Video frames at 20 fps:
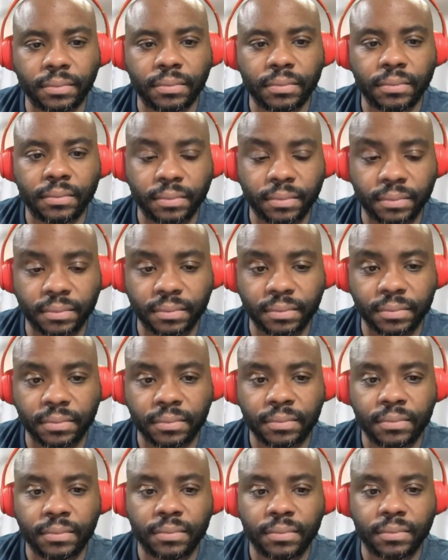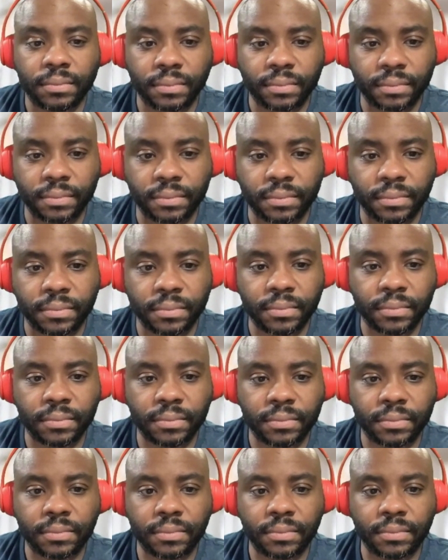
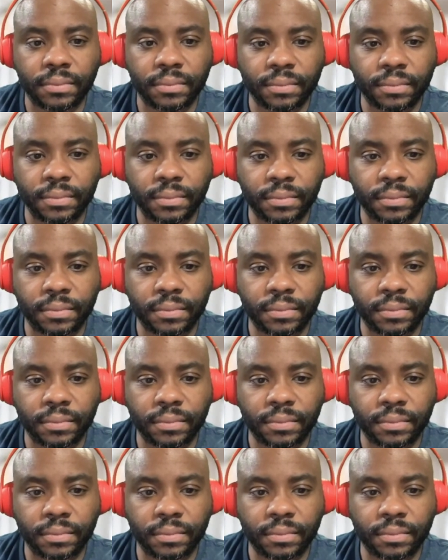[no speech]